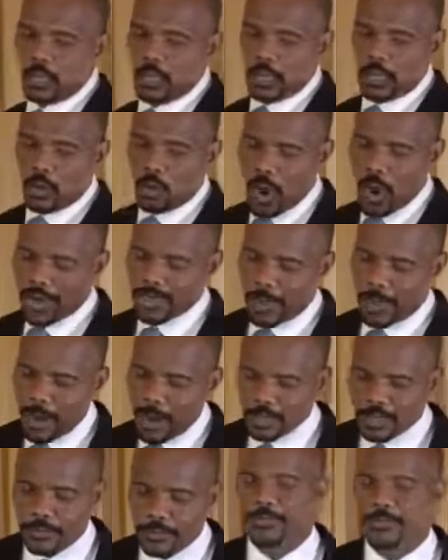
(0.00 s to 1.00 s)
what about
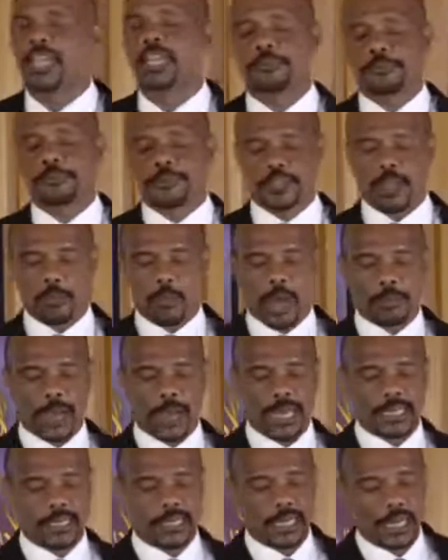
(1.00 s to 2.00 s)
the thief? Someone
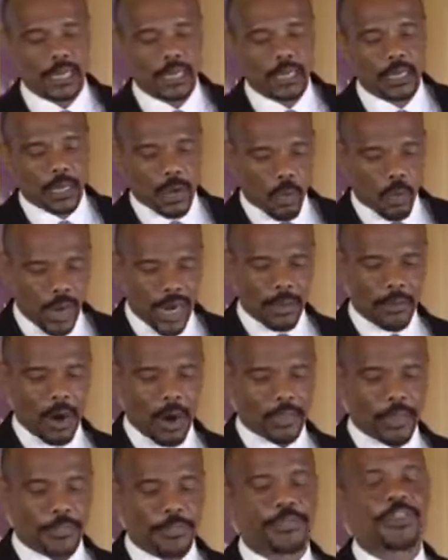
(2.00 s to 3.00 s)
might say, What about
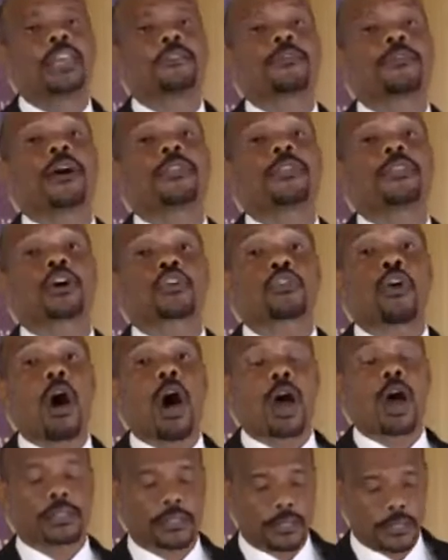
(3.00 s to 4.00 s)
the thief on the
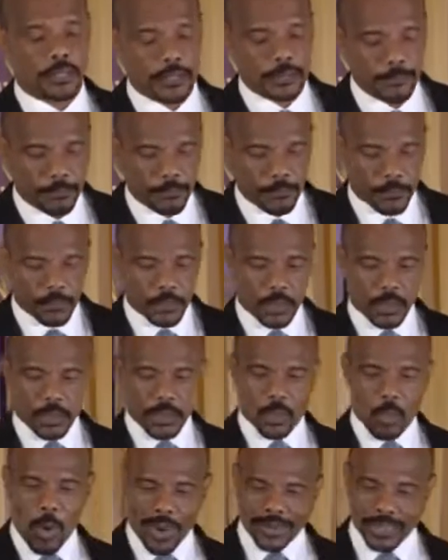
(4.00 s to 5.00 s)
cross?
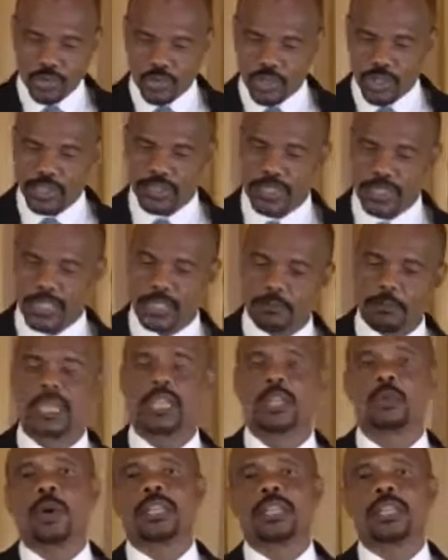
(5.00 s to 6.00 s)
What did Jesus
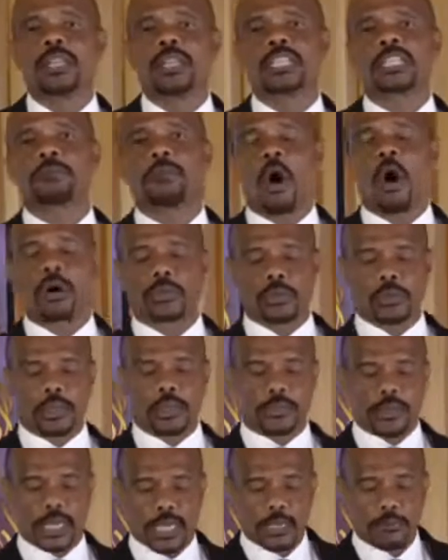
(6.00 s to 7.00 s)
mean when he spoke to the
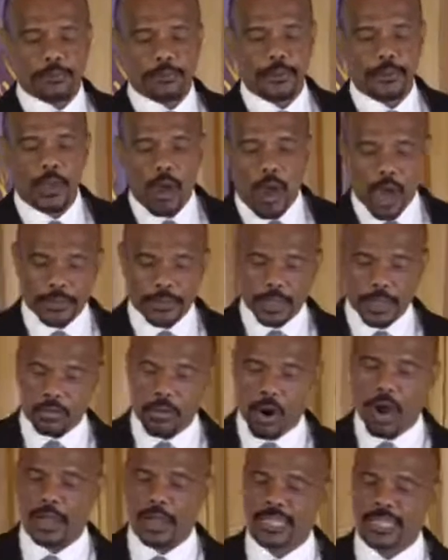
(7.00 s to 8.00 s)
thief on the
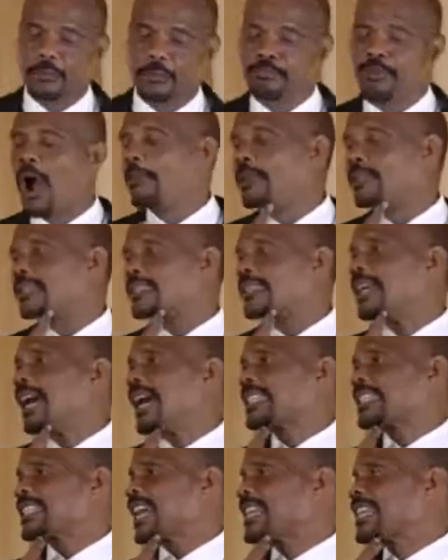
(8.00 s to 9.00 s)
cross and promised
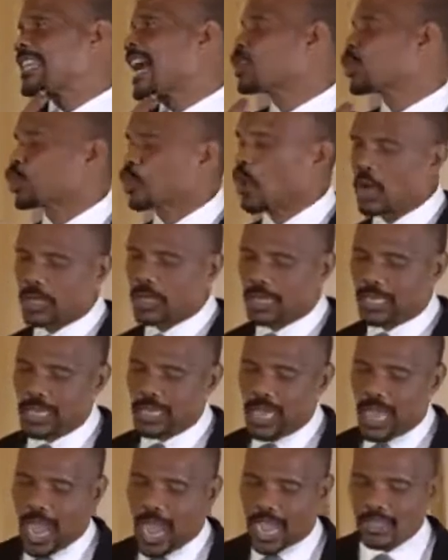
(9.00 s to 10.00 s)
said, Assuredly,
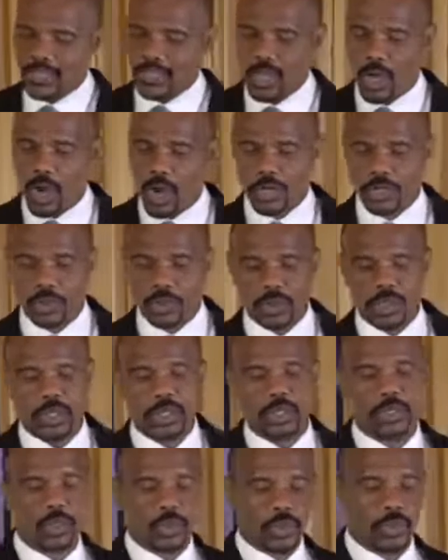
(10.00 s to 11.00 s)
I say unto
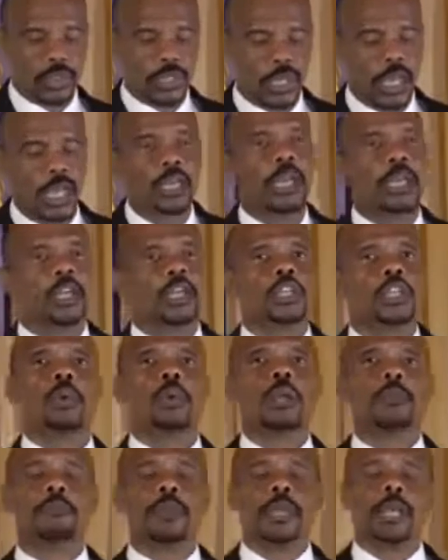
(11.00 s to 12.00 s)
you today, you
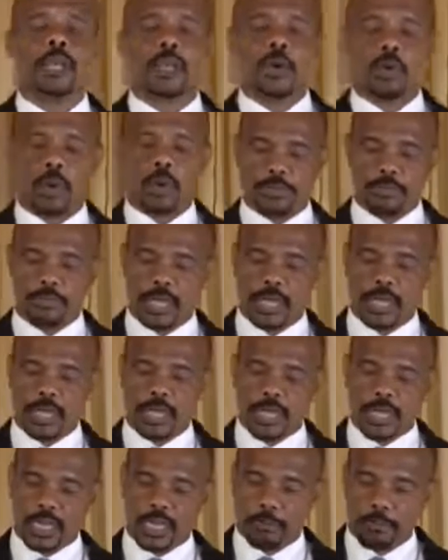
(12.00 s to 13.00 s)
will be with me
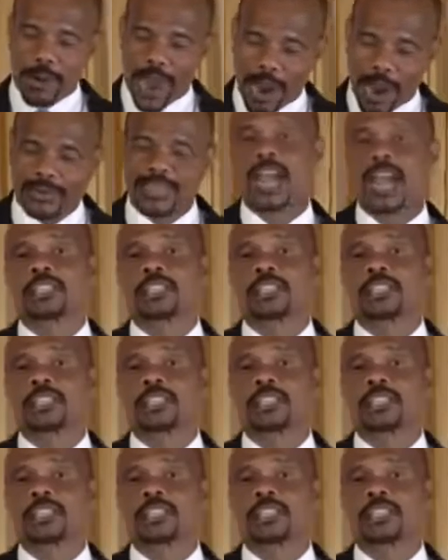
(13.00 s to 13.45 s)
in paradise.